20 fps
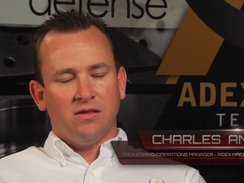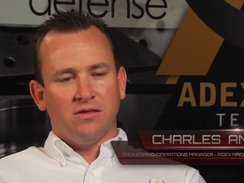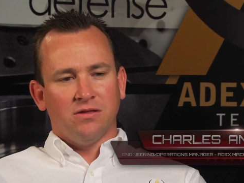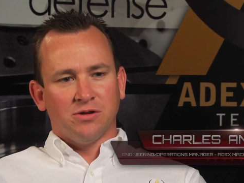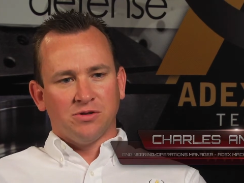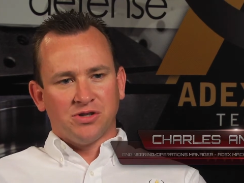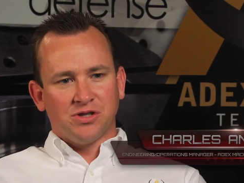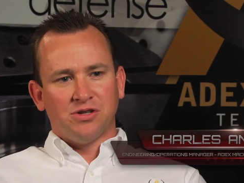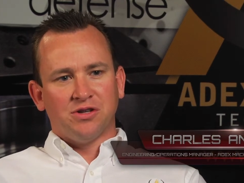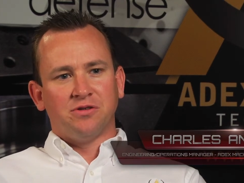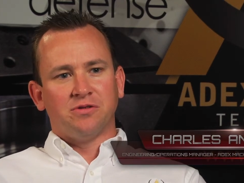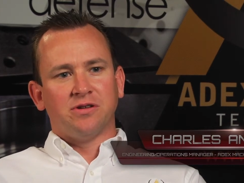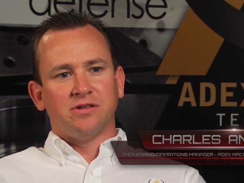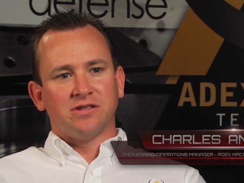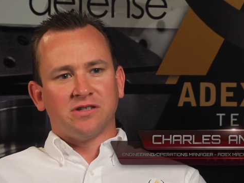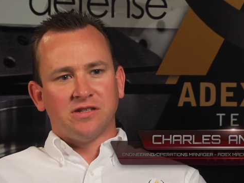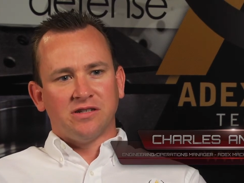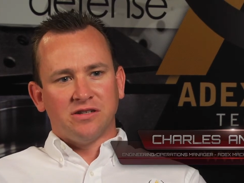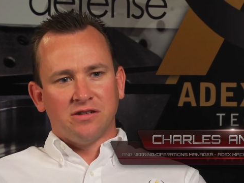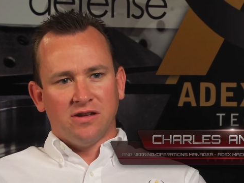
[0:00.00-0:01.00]
their
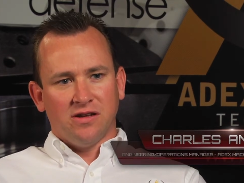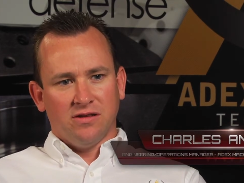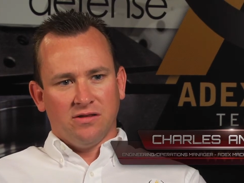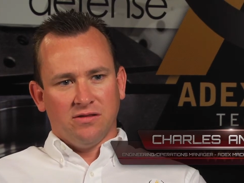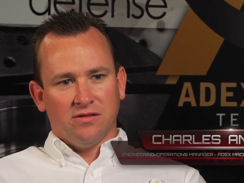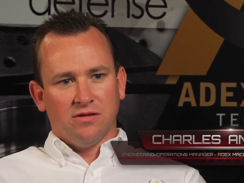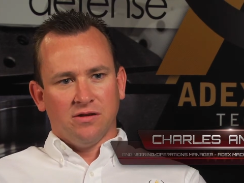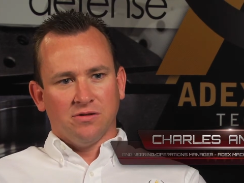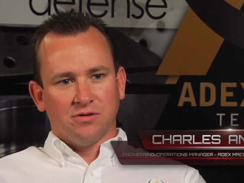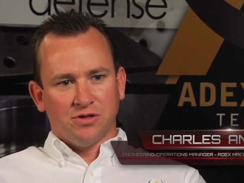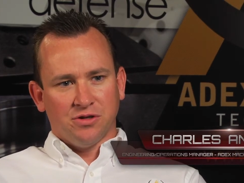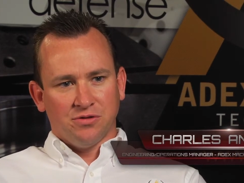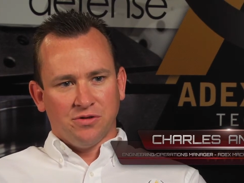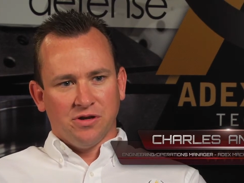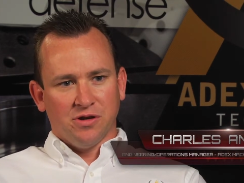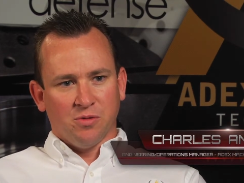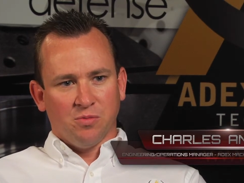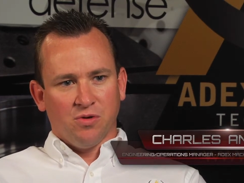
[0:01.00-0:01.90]
students in their two-year